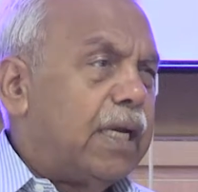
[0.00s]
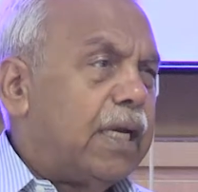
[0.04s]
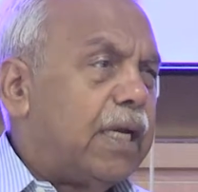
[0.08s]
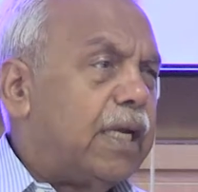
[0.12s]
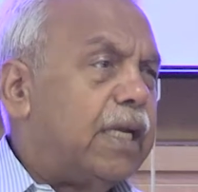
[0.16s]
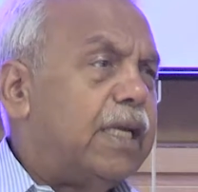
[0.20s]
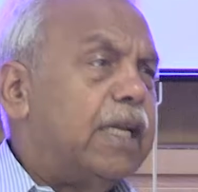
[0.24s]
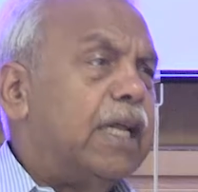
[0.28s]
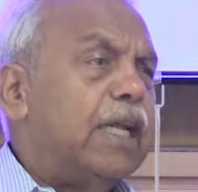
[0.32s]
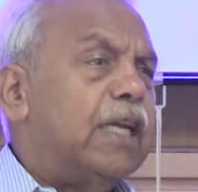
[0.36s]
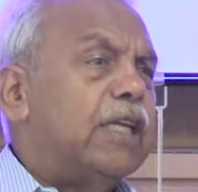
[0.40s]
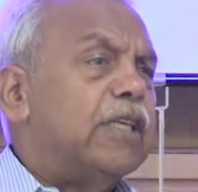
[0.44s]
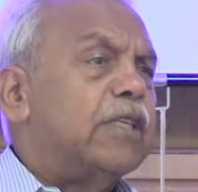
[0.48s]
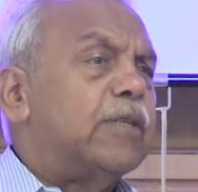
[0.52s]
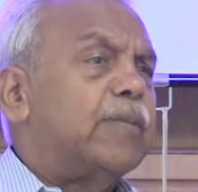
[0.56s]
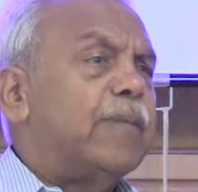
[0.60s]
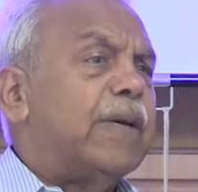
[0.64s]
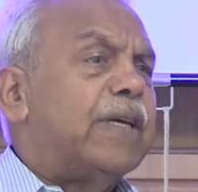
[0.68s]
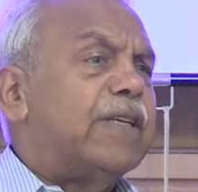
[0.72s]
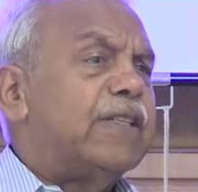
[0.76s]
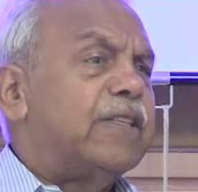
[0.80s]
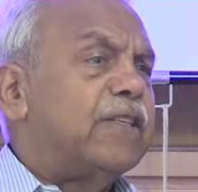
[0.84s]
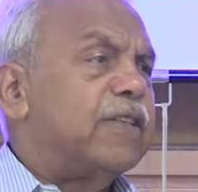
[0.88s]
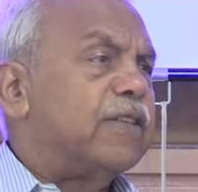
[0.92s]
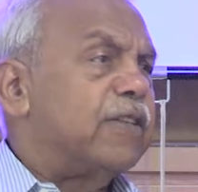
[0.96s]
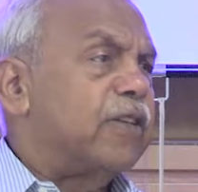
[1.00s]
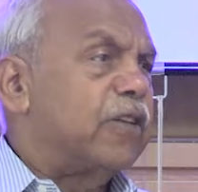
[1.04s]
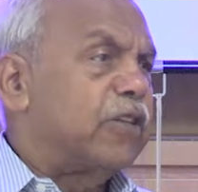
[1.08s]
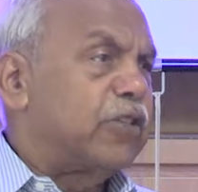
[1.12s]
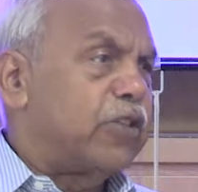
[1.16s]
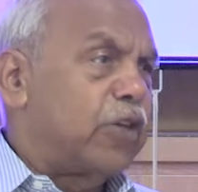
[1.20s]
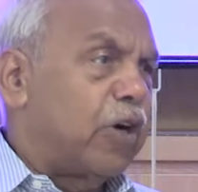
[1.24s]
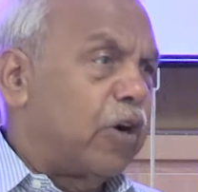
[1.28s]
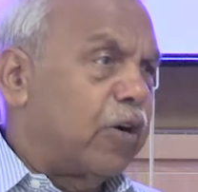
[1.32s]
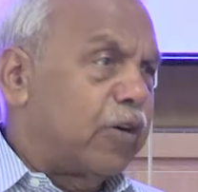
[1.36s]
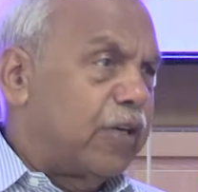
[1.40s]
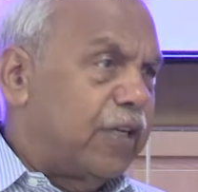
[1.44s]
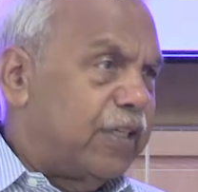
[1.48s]
Indian Space
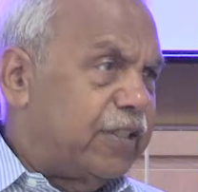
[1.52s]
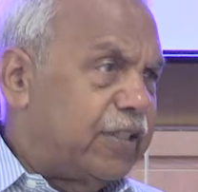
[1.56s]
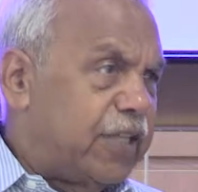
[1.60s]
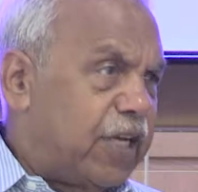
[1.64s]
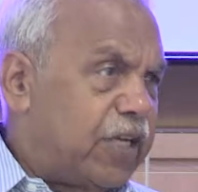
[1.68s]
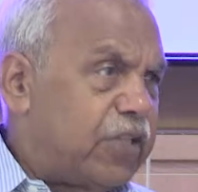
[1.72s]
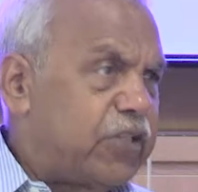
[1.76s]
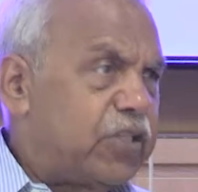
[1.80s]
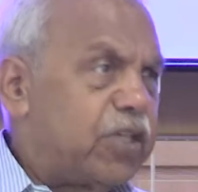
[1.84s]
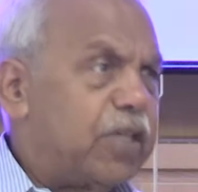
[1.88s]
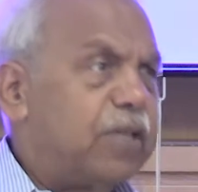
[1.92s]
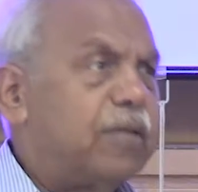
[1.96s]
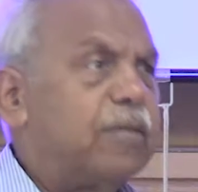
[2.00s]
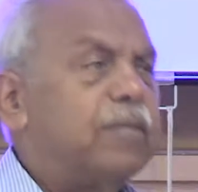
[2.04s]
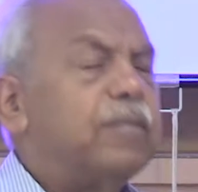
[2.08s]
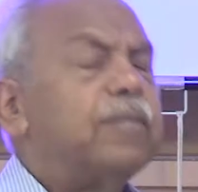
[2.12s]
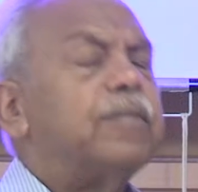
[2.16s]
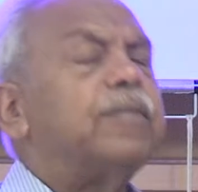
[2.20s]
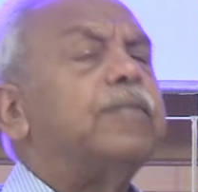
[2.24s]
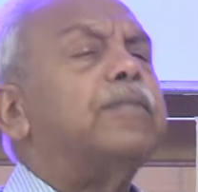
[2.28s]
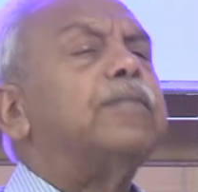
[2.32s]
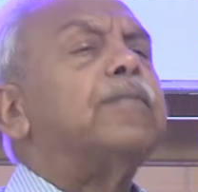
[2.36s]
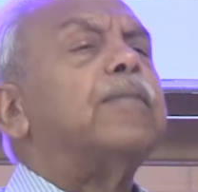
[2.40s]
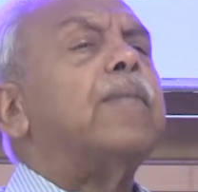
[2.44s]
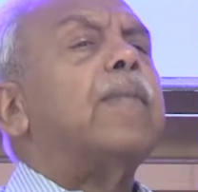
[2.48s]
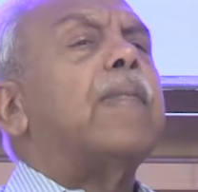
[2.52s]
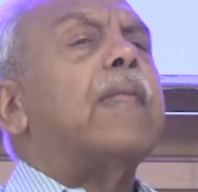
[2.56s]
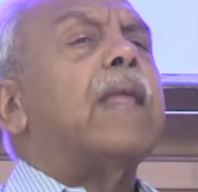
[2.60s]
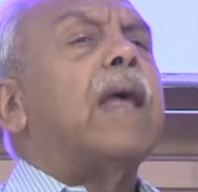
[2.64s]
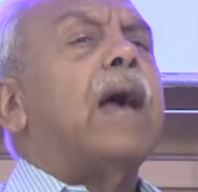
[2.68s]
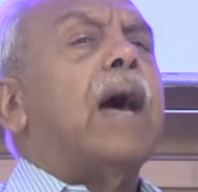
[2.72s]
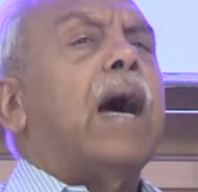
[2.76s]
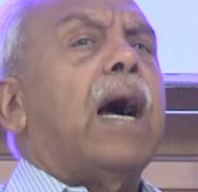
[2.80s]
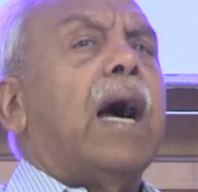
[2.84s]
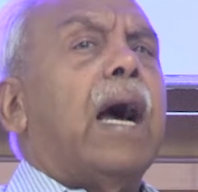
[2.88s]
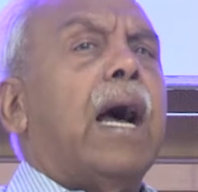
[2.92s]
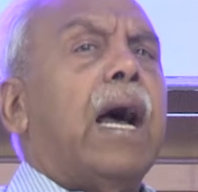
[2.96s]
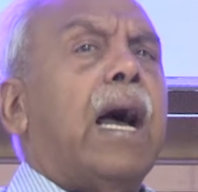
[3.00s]
Research Organization,
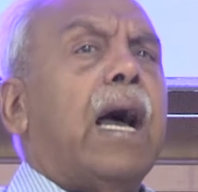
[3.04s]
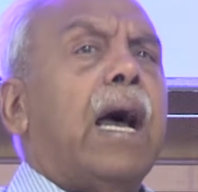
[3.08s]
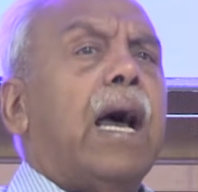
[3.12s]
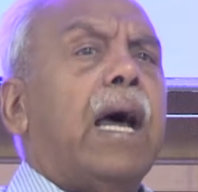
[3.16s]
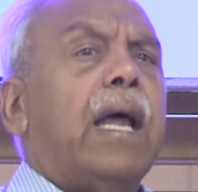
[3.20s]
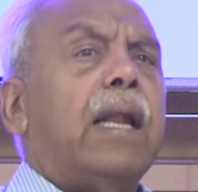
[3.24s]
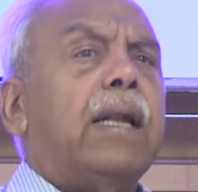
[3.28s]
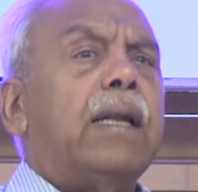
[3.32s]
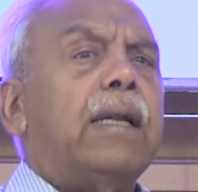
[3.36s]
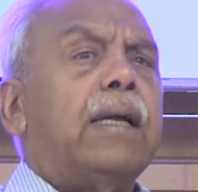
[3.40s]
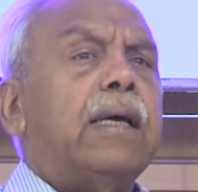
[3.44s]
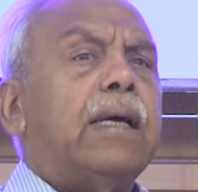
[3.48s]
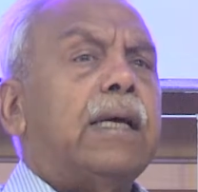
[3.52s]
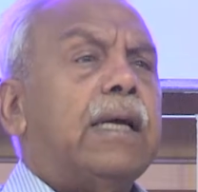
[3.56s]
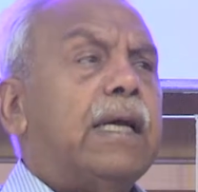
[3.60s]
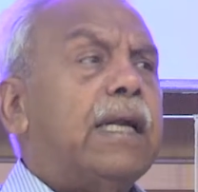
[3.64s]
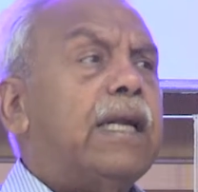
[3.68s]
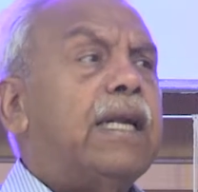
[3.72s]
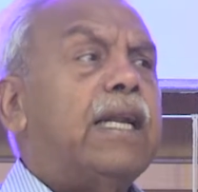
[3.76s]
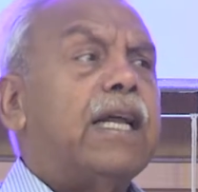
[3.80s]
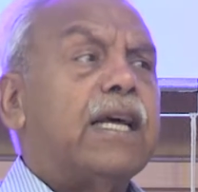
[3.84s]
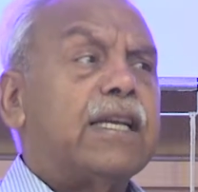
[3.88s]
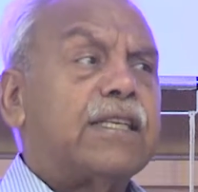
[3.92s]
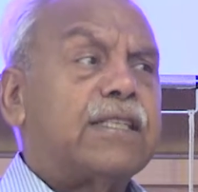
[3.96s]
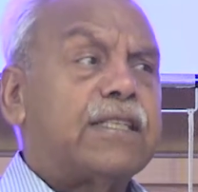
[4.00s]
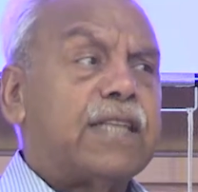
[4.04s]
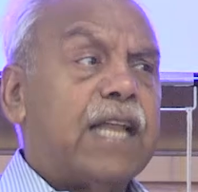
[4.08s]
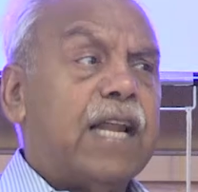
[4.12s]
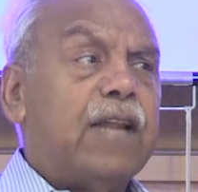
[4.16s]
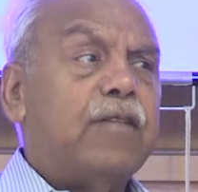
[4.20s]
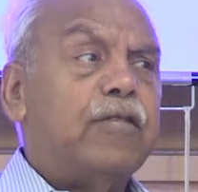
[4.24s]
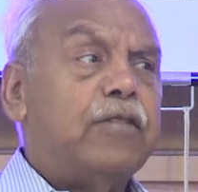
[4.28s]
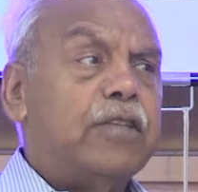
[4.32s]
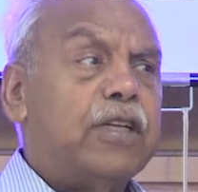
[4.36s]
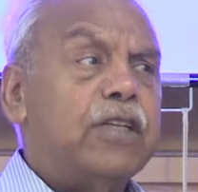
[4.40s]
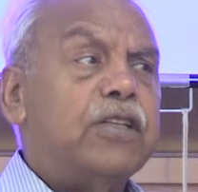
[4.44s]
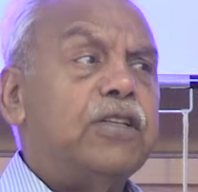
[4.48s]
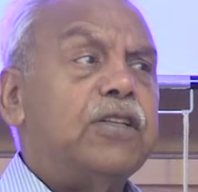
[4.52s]
and India's
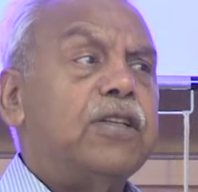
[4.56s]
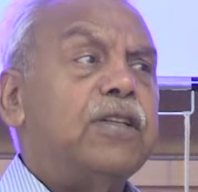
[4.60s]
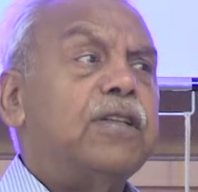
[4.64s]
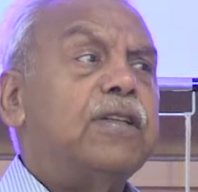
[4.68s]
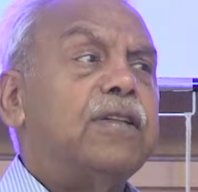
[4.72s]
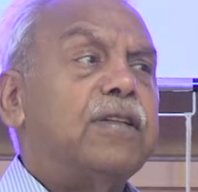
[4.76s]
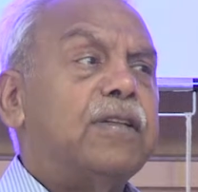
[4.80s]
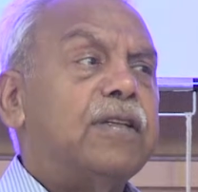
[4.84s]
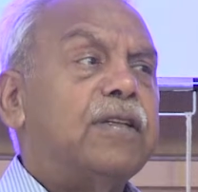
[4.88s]
television